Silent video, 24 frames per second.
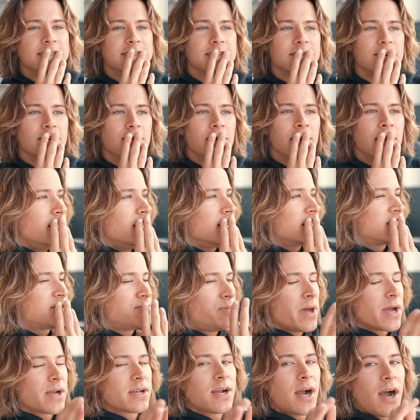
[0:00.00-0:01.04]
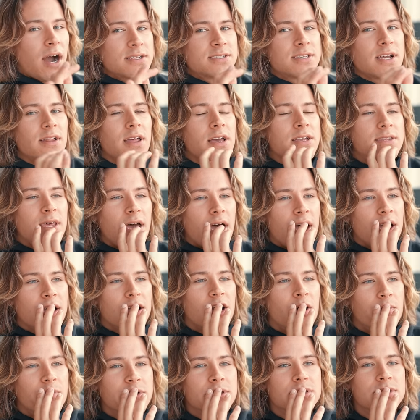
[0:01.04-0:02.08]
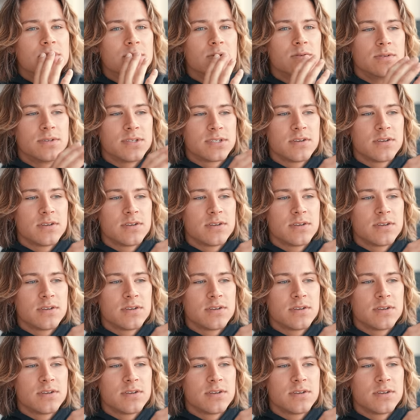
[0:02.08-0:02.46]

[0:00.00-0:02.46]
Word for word: So expect content like that coming soon.